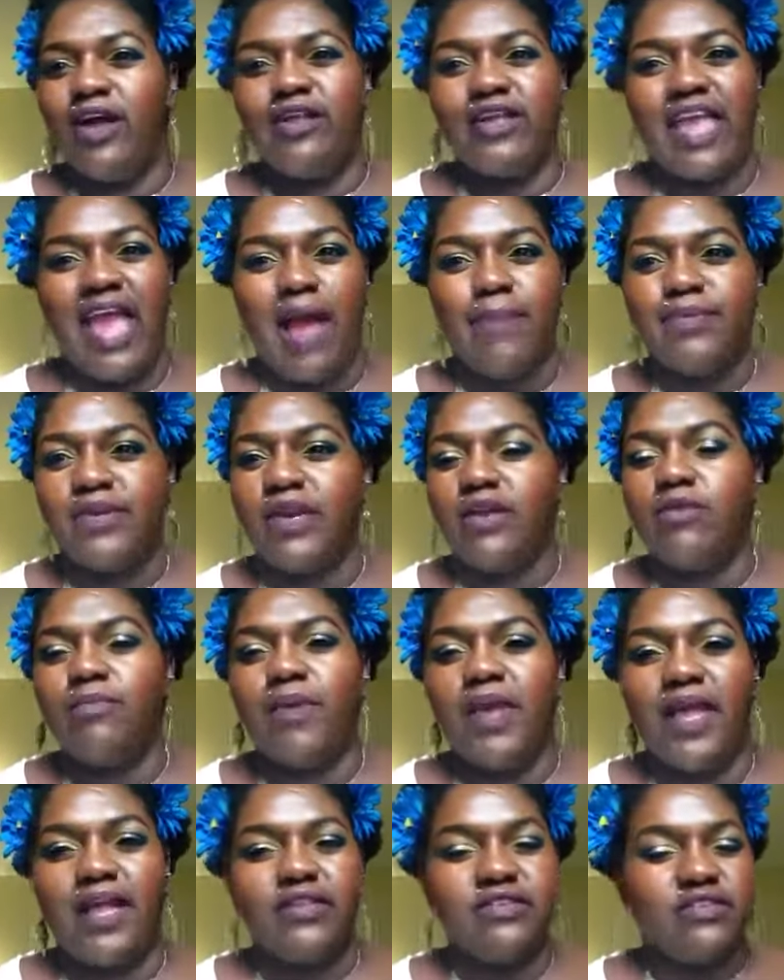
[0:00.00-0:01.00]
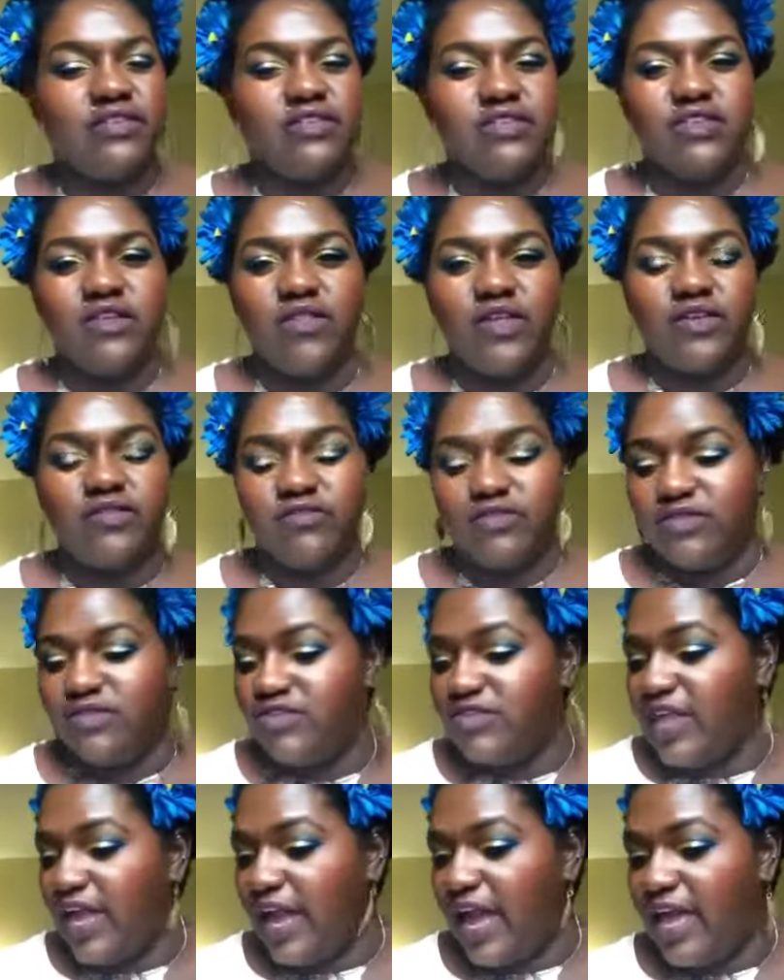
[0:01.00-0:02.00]
Captain Underpants, and just all the
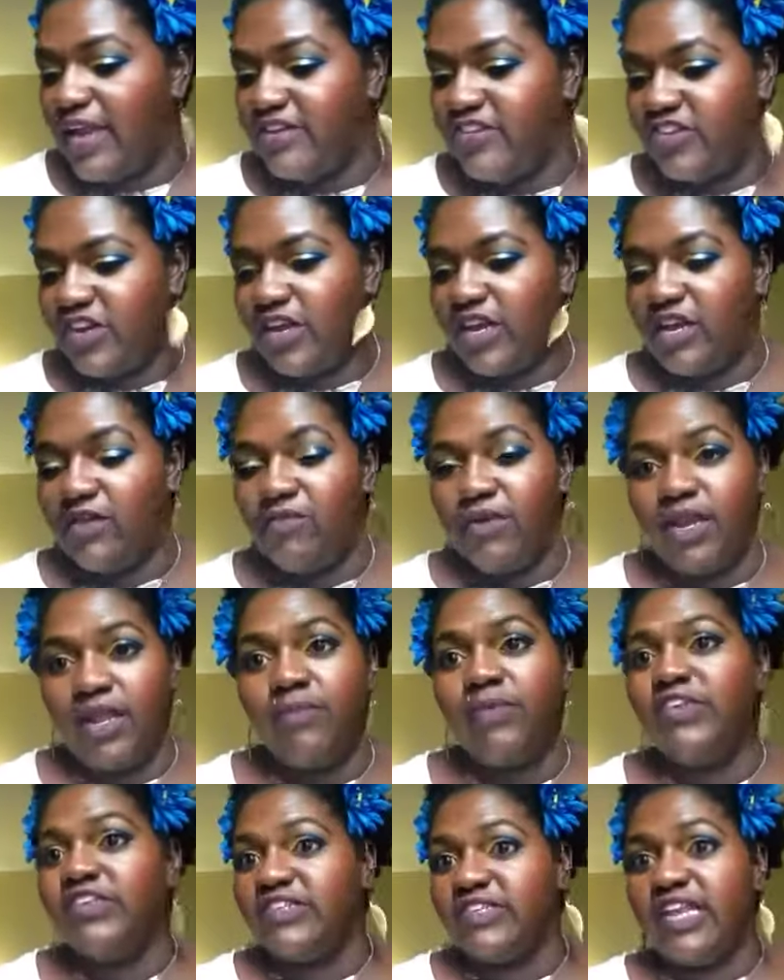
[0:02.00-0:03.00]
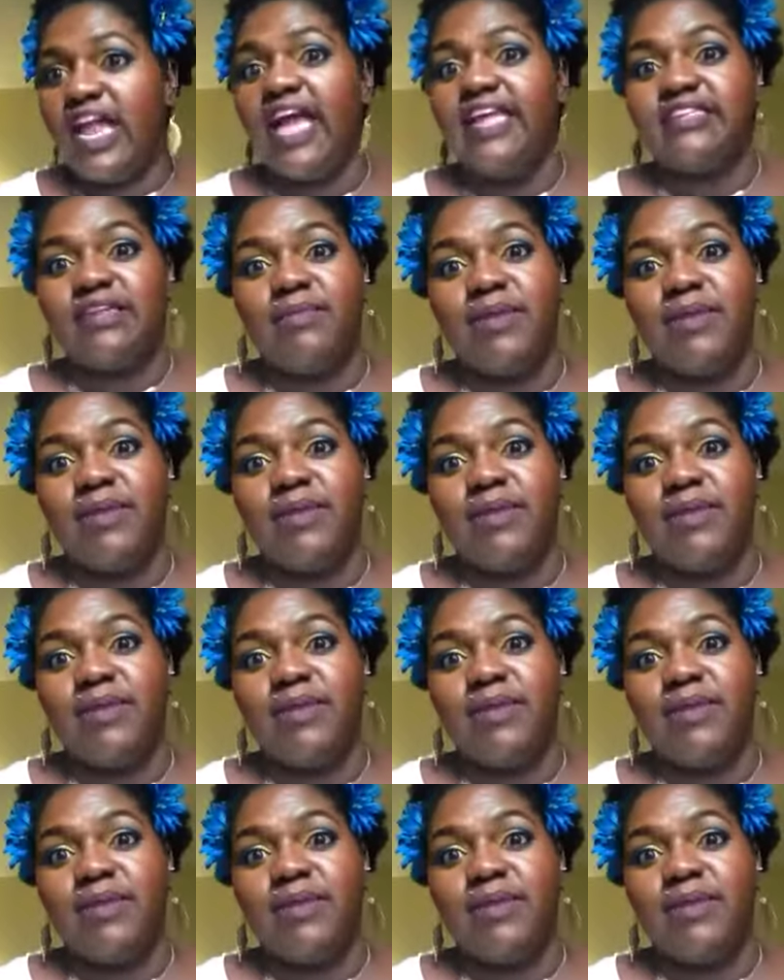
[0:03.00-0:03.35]
kind of junky reading, which is nice.